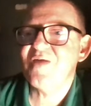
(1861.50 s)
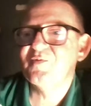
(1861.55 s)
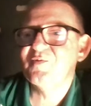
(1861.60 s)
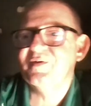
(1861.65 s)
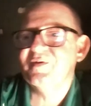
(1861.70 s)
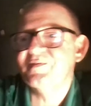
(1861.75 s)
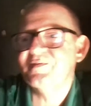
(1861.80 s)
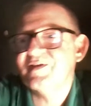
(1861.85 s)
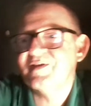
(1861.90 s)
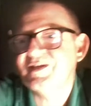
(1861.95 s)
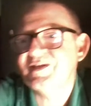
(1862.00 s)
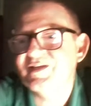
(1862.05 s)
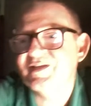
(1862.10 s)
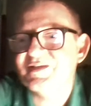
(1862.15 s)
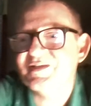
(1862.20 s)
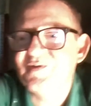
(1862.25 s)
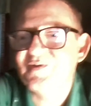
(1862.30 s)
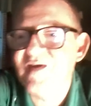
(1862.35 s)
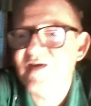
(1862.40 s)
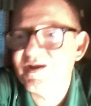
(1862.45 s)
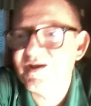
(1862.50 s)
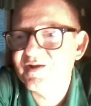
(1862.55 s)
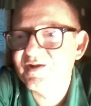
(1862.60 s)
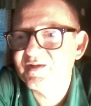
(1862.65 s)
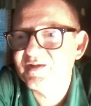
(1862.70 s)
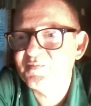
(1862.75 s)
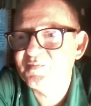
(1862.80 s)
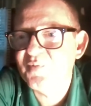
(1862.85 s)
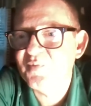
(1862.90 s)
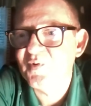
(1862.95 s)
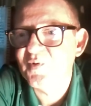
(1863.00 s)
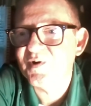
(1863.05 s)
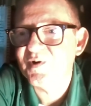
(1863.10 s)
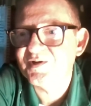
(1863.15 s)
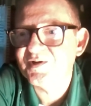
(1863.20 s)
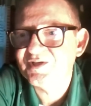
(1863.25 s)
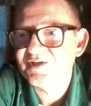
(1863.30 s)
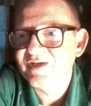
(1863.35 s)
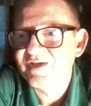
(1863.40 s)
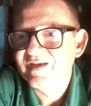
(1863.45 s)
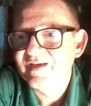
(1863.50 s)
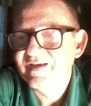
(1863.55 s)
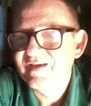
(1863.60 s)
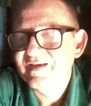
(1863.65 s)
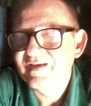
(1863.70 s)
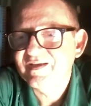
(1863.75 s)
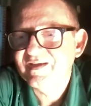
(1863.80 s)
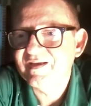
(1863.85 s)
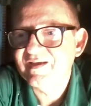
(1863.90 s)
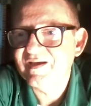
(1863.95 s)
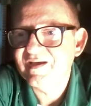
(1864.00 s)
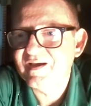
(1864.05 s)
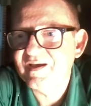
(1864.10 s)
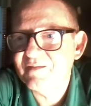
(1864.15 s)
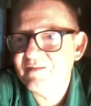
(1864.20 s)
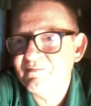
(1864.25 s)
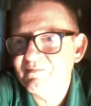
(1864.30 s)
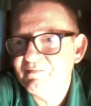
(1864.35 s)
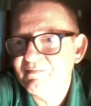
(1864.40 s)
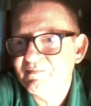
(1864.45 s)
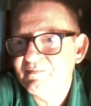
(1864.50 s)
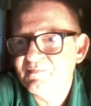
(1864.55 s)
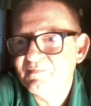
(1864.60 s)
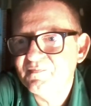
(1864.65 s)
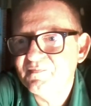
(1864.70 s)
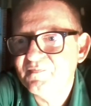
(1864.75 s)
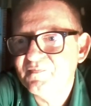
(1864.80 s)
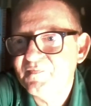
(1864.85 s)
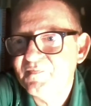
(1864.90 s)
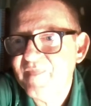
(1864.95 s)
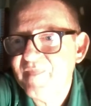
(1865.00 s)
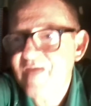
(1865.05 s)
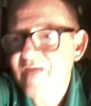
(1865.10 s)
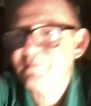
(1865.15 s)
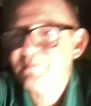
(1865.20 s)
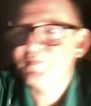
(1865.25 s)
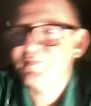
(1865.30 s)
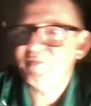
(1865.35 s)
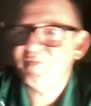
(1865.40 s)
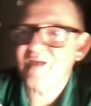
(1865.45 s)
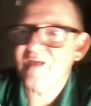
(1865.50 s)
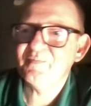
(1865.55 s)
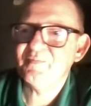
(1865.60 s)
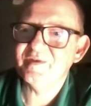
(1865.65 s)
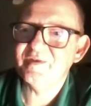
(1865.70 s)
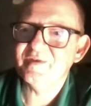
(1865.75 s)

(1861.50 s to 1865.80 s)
Wilbur could just go on his porch. Um, that'd be